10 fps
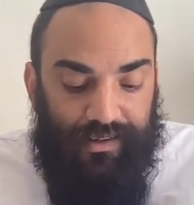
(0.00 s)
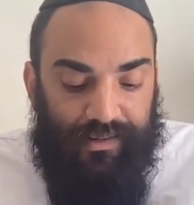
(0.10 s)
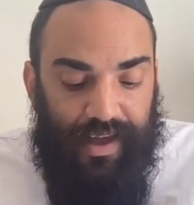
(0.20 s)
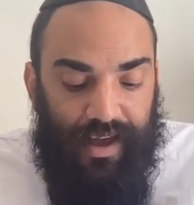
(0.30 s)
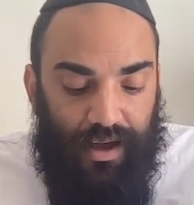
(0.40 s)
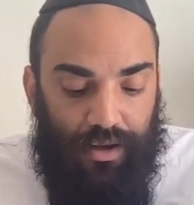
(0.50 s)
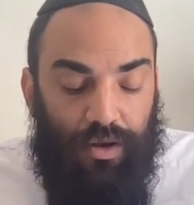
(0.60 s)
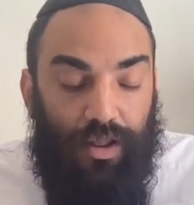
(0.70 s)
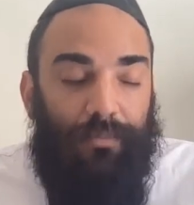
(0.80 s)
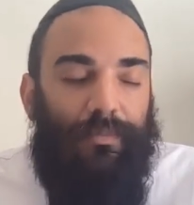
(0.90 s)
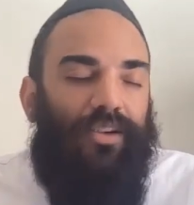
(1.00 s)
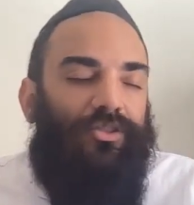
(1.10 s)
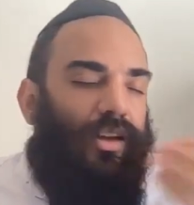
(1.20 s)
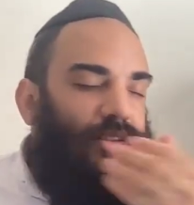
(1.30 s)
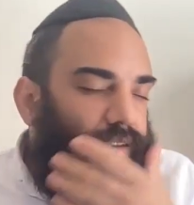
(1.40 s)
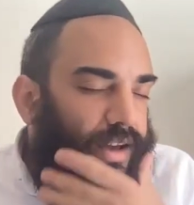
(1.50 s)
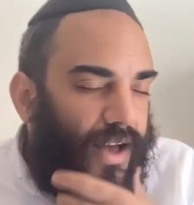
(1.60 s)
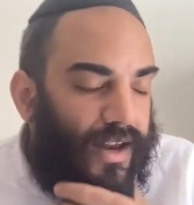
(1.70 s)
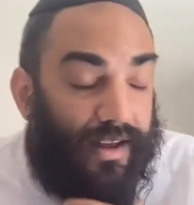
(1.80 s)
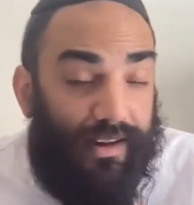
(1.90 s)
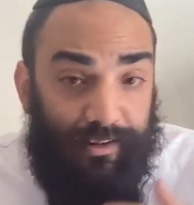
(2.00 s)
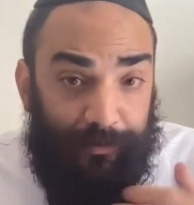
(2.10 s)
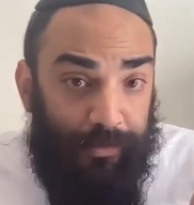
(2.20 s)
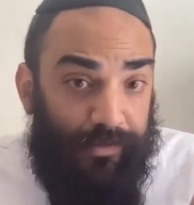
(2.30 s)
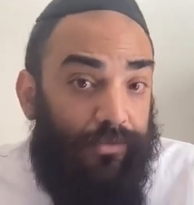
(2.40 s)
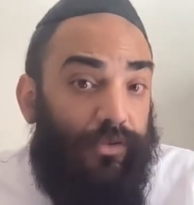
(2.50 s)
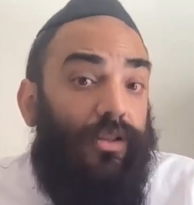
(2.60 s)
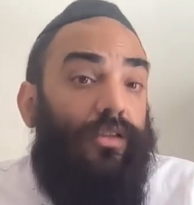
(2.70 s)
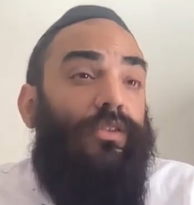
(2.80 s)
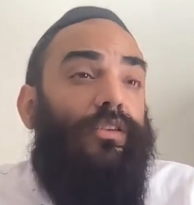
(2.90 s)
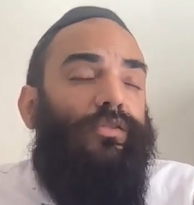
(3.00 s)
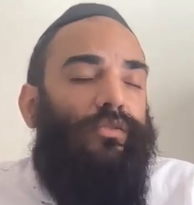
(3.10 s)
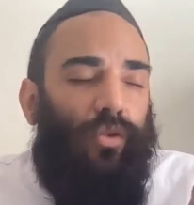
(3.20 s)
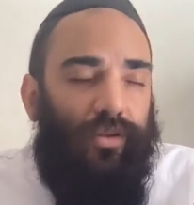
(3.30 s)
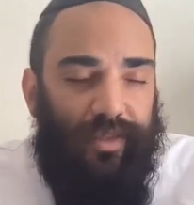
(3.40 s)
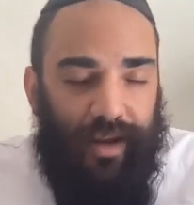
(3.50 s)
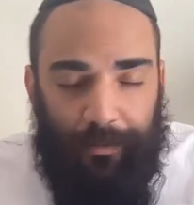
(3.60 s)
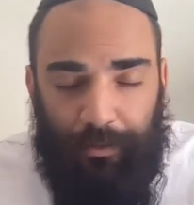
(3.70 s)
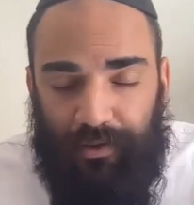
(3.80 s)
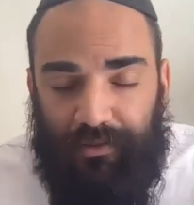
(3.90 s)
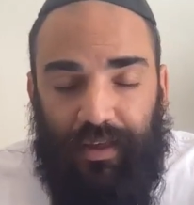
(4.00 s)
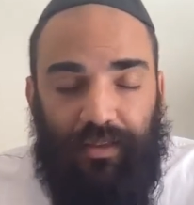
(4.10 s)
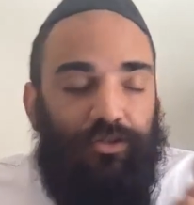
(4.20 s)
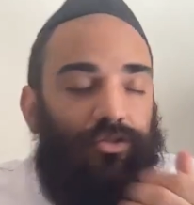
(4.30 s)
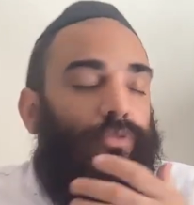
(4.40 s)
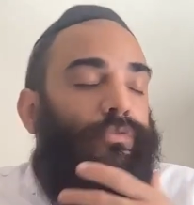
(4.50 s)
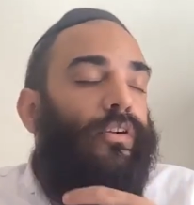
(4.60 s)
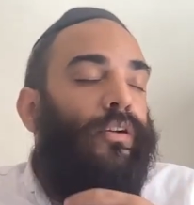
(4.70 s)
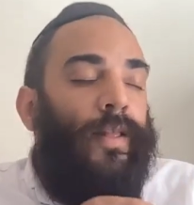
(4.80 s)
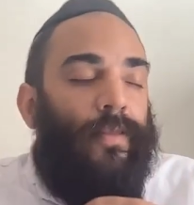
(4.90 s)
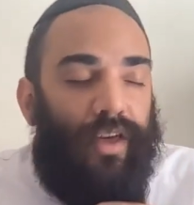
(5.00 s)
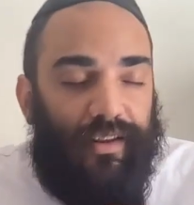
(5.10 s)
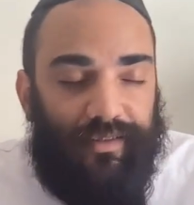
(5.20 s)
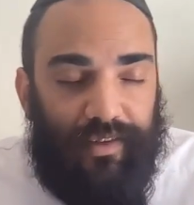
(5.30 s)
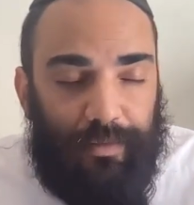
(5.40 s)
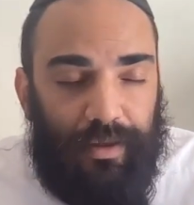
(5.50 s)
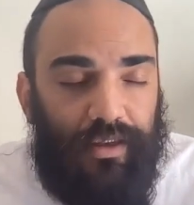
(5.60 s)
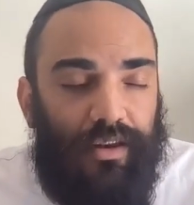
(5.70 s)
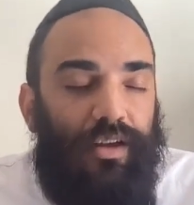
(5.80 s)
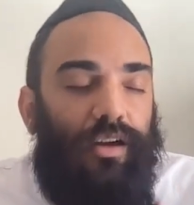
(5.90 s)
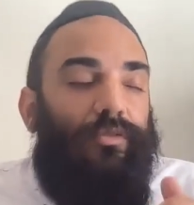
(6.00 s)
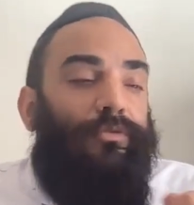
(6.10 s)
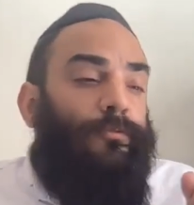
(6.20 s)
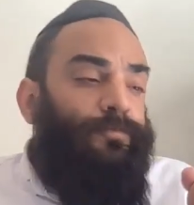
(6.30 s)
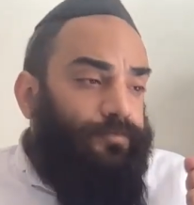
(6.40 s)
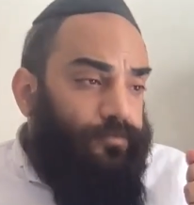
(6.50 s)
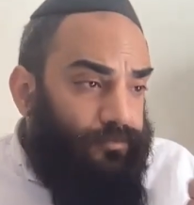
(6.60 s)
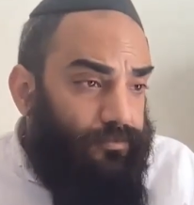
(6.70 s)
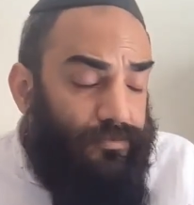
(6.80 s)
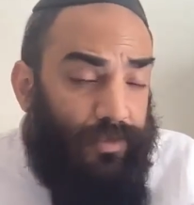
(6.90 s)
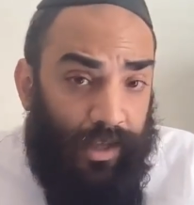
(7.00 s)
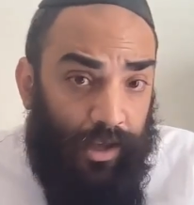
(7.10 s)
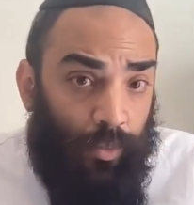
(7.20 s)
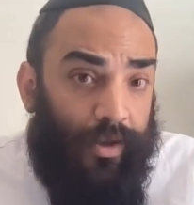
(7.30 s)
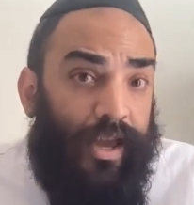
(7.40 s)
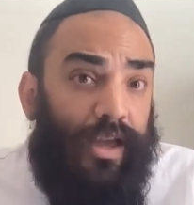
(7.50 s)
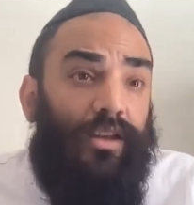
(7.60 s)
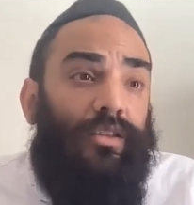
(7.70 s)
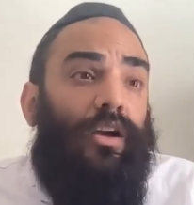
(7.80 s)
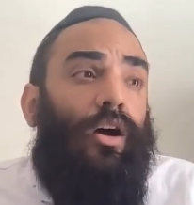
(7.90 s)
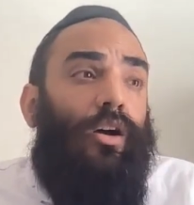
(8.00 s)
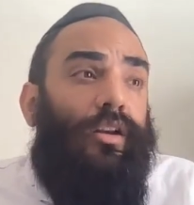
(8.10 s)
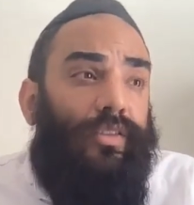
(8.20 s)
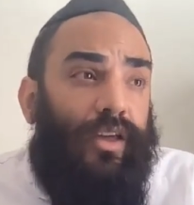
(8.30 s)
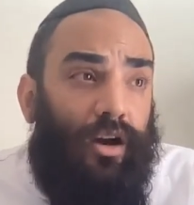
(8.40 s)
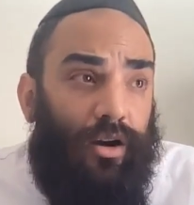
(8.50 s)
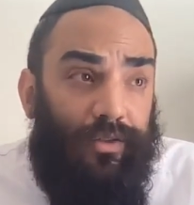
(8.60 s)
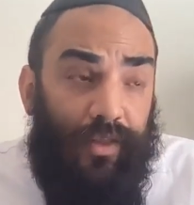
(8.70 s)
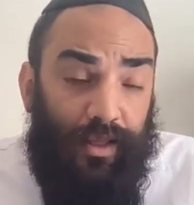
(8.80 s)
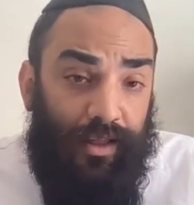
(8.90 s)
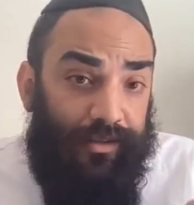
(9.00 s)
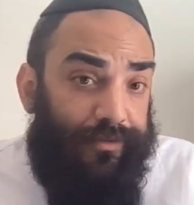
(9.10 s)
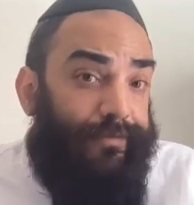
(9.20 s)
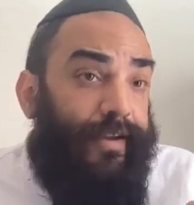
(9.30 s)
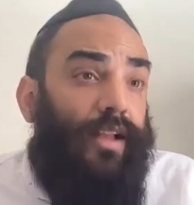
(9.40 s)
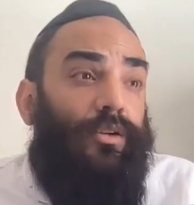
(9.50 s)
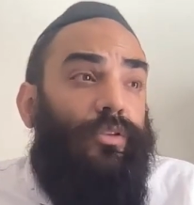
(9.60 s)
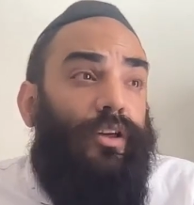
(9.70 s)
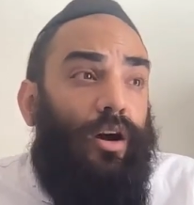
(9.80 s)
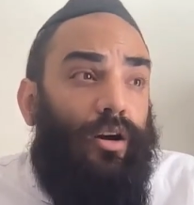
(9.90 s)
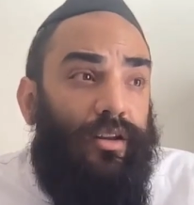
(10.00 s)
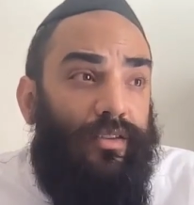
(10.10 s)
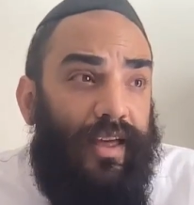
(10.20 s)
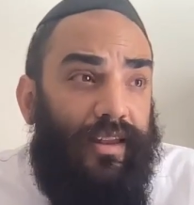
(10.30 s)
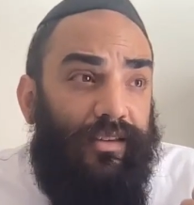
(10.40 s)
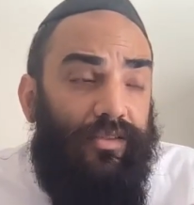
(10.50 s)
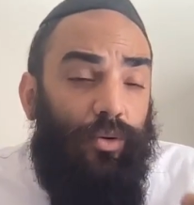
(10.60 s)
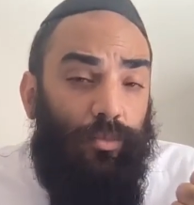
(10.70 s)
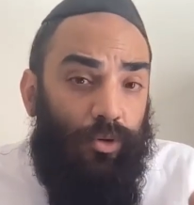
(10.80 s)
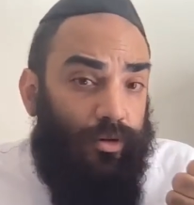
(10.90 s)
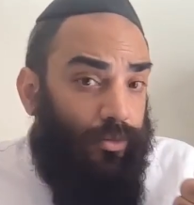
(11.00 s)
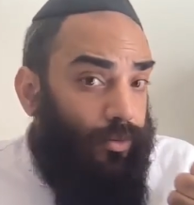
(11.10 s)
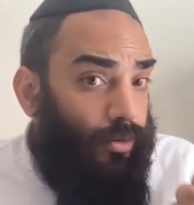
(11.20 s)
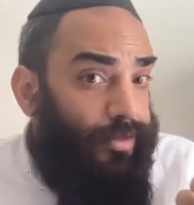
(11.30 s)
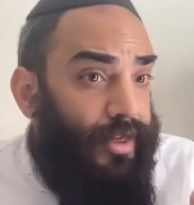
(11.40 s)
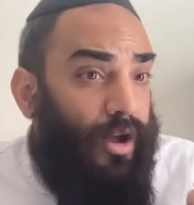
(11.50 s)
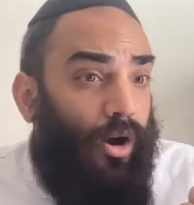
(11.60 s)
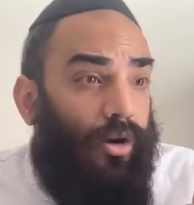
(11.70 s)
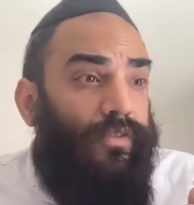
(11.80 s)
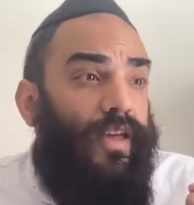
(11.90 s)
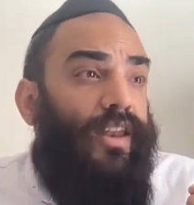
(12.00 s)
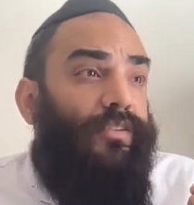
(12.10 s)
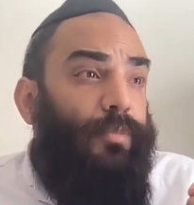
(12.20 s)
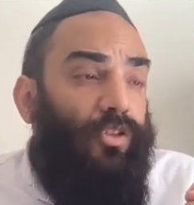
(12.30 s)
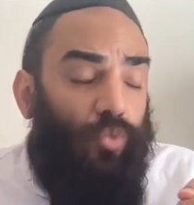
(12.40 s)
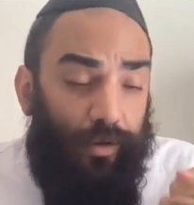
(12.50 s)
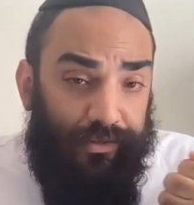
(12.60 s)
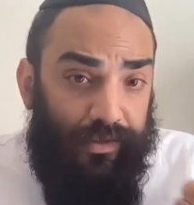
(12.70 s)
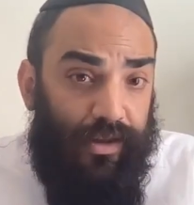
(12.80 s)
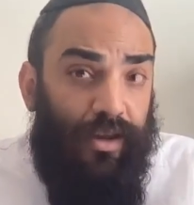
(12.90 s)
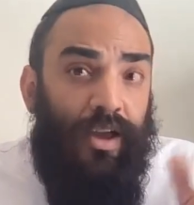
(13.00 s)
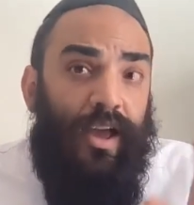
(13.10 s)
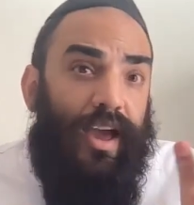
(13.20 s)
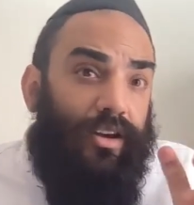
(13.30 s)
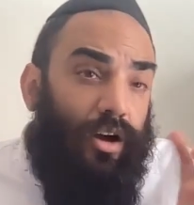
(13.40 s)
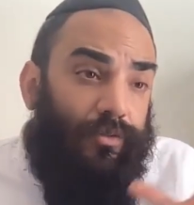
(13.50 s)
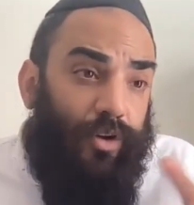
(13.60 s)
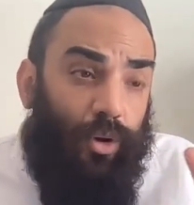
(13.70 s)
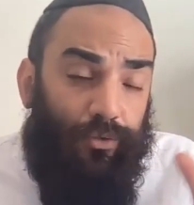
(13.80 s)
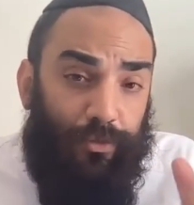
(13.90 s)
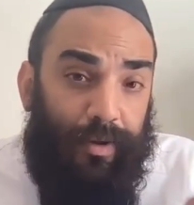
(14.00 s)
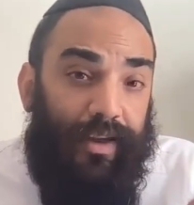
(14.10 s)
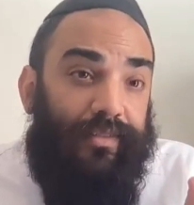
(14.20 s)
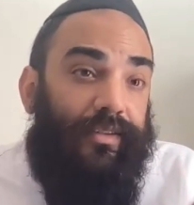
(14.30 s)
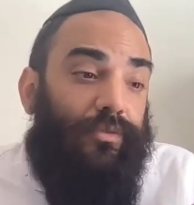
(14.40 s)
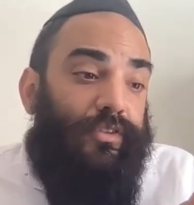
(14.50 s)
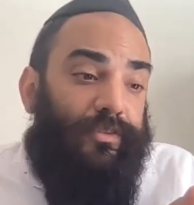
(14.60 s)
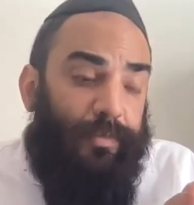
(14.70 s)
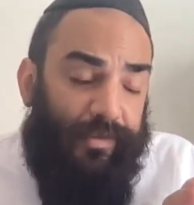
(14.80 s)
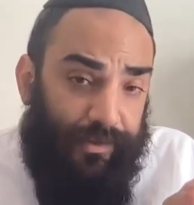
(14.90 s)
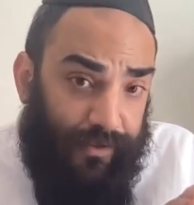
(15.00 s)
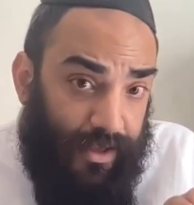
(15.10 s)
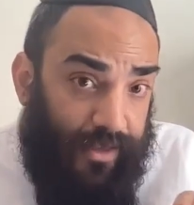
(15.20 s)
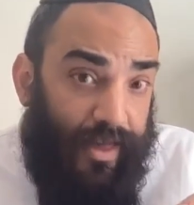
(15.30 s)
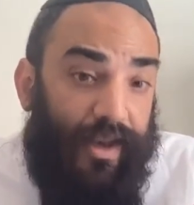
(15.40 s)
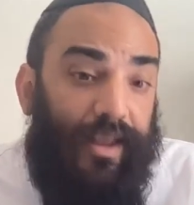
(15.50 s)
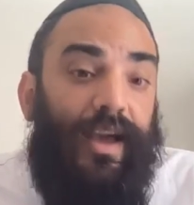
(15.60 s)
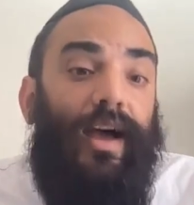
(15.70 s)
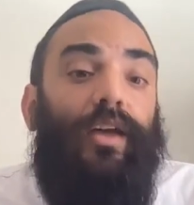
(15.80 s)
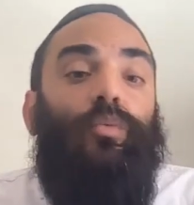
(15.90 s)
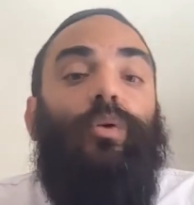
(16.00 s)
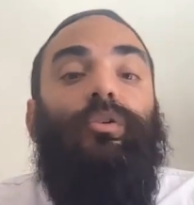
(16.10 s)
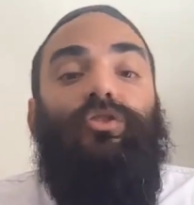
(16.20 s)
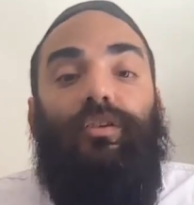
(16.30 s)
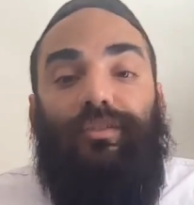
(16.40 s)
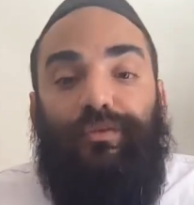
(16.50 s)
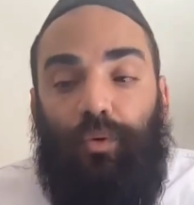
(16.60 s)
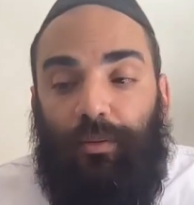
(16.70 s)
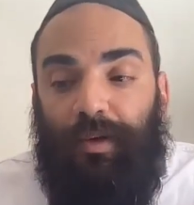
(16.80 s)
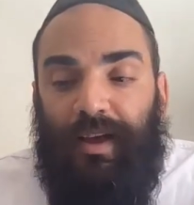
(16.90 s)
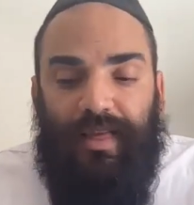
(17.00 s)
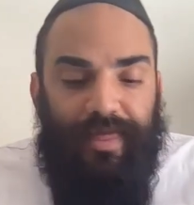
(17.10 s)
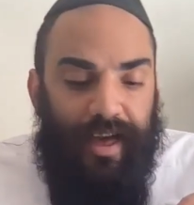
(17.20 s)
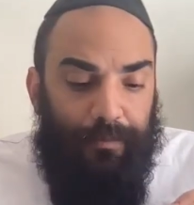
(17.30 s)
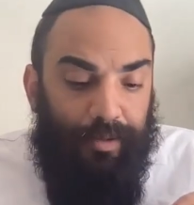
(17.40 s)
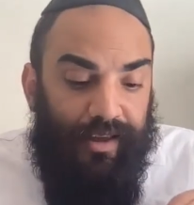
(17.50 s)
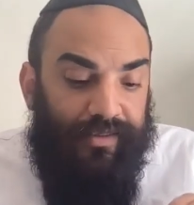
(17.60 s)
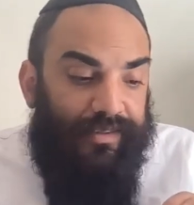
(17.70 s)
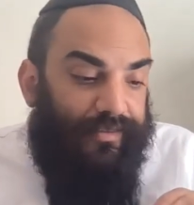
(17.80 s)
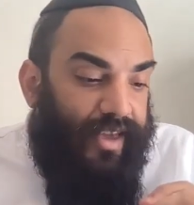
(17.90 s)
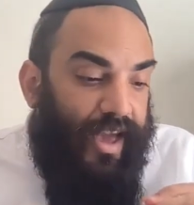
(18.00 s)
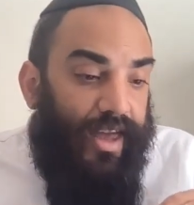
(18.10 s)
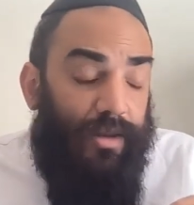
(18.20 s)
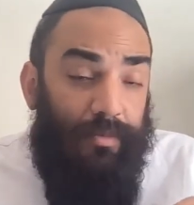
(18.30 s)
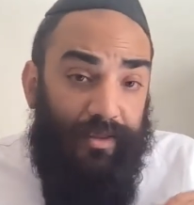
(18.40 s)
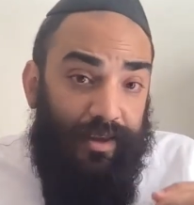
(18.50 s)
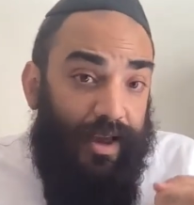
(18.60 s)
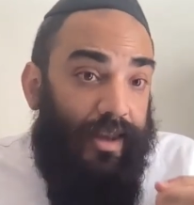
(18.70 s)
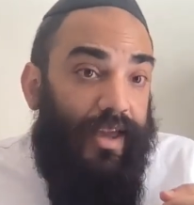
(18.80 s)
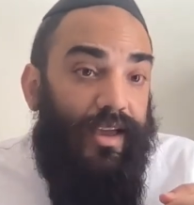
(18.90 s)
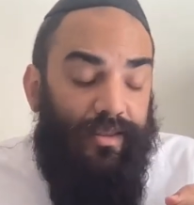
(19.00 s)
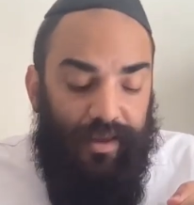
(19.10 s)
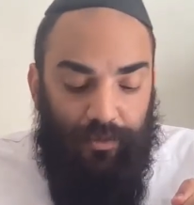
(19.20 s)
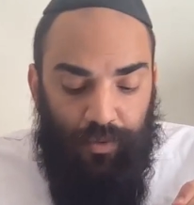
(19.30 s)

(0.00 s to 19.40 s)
Kizeh Hakoil Hamashke Asagan. It is specifically this voice that operates like the shofar that is the ability of irrigating the garden, the garden that lays fallow, the garden that has no more growth, that garden that has been twisted and covered over by itself. It's specifically that Gan where we transform that place of Gehenna into Gan Eden.